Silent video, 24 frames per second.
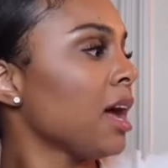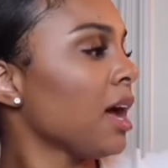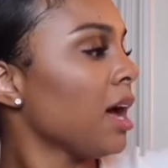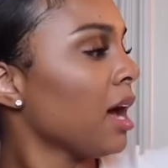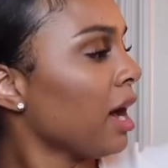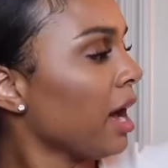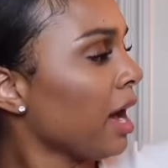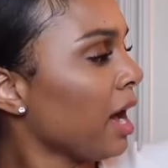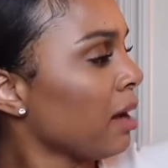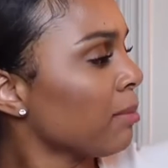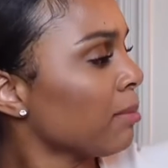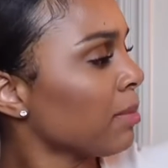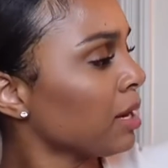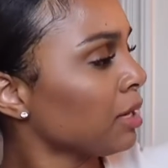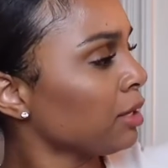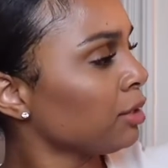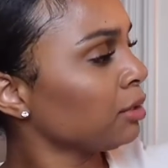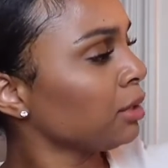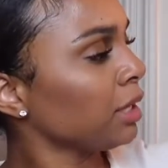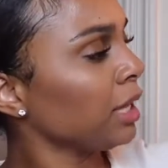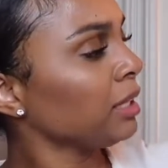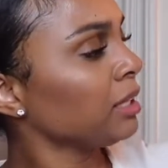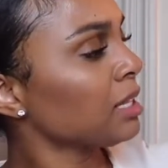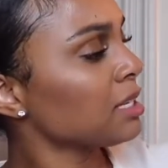Um, I do
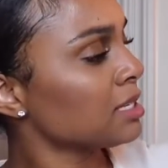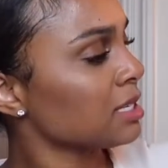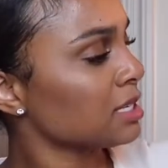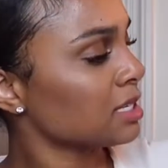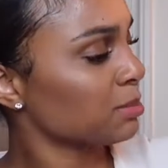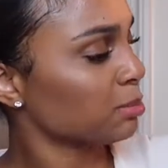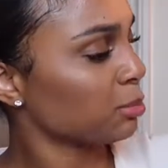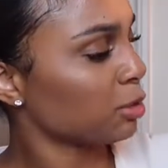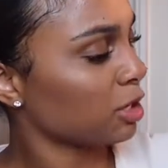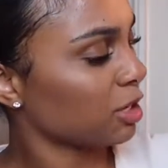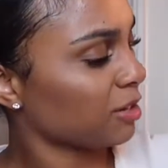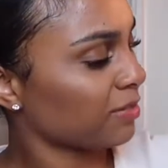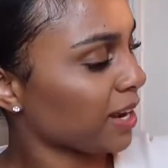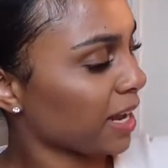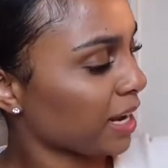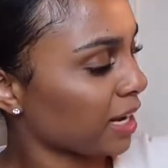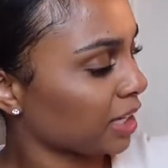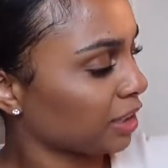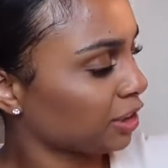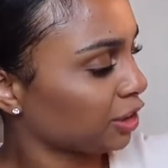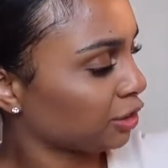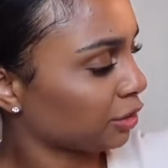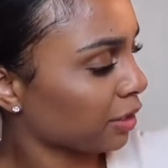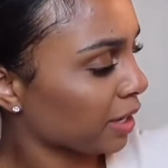think this is more of like
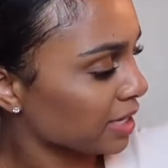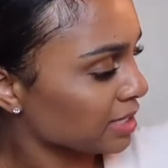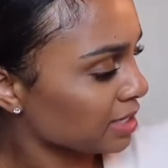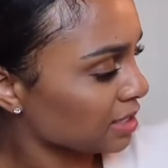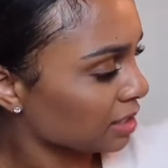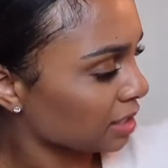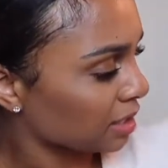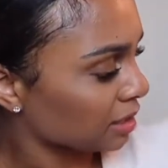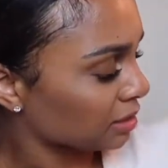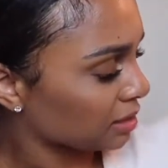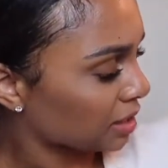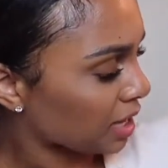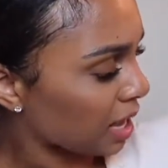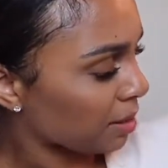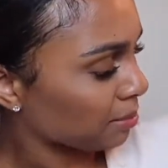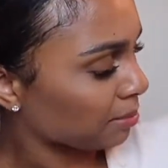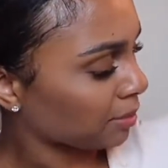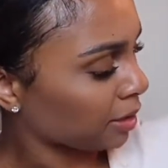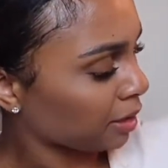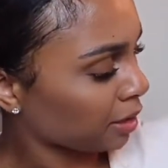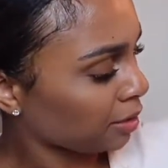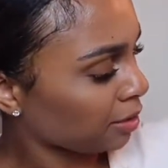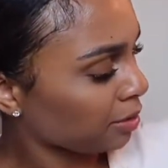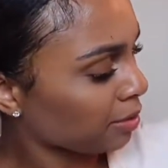a dress than a top
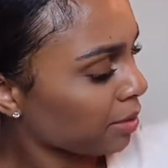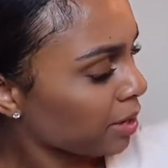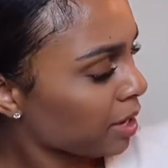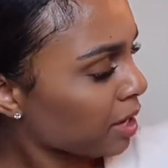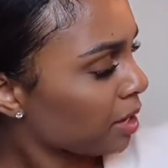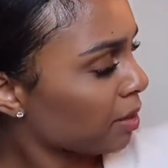though.